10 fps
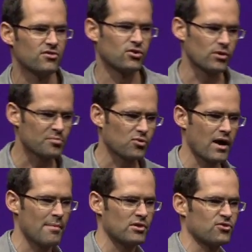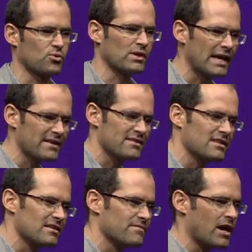certain parameters related to
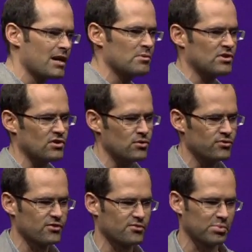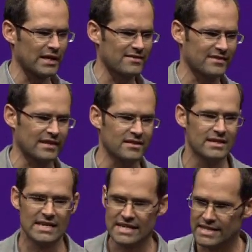the environment the user is placed
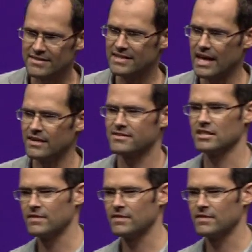in this case,